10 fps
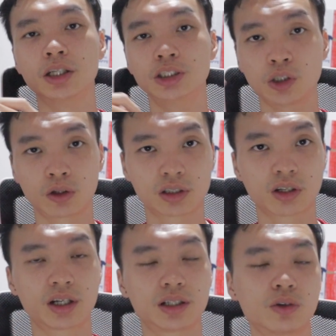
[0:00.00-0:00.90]

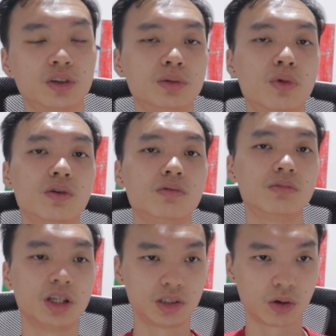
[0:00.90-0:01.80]
Jean-Claire Todibo
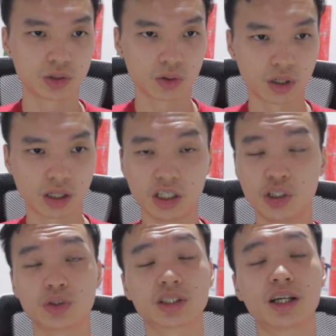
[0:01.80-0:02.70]
is also a
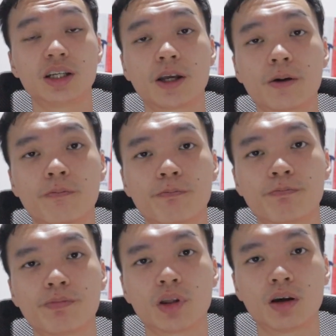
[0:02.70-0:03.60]
new signing.
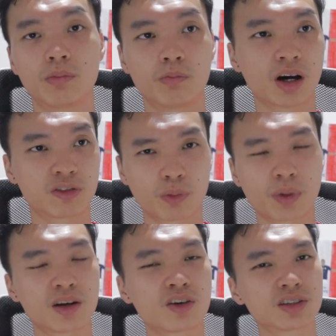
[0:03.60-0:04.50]

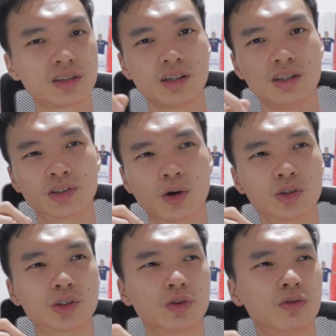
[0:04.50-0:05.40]
Mavropanos is
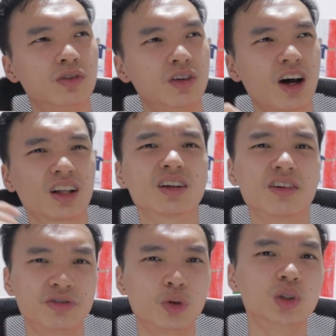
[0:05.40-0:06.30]
also not
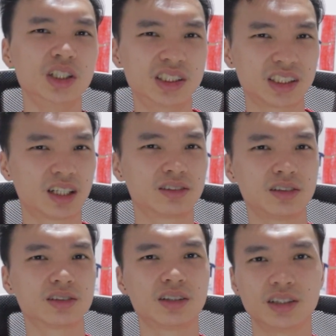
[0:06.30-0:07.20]
a fully
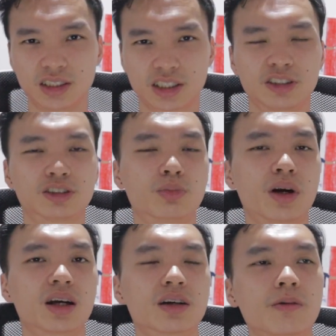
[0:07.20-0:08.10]
settled center
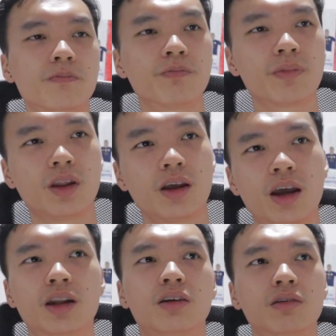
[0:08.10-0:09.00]
back.
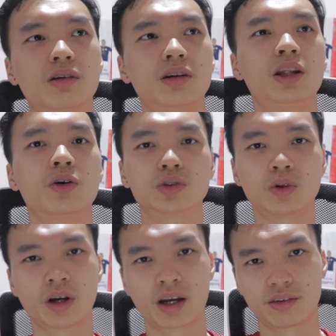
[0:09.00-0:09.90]
And they
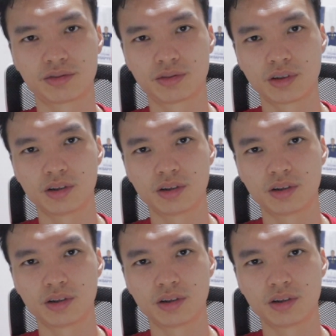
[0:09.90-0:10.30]
also have